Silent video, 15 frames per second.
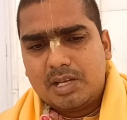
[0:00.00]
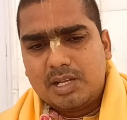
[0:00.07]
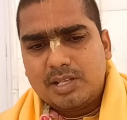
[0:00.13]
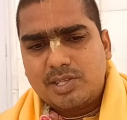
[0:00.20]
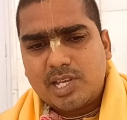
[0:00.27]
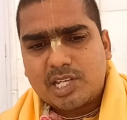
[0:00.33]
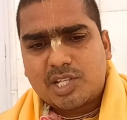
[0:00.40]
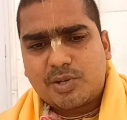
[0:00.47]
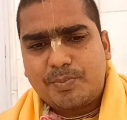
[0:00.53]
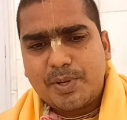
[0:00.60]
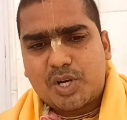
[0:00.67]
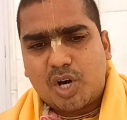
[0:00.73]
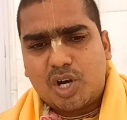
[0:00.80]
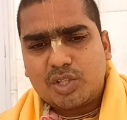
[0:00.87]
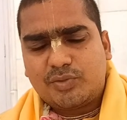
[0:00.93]
Just
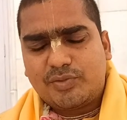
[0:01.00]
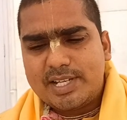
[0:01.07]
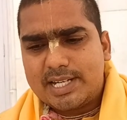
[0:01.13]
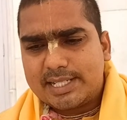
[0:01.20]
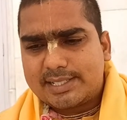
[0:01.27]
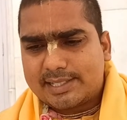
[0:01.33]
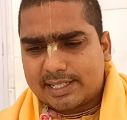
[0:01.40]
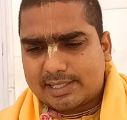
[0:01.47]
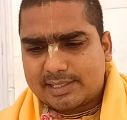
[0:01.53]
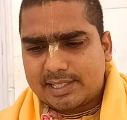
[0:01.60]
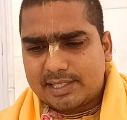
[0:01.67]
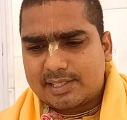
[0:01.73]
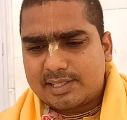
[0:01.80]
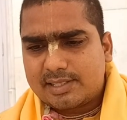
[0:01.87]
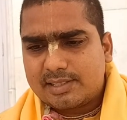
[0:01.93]
because we got
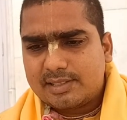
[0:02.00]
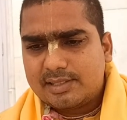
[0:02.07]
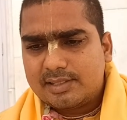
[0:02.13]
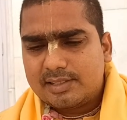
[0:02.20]
success,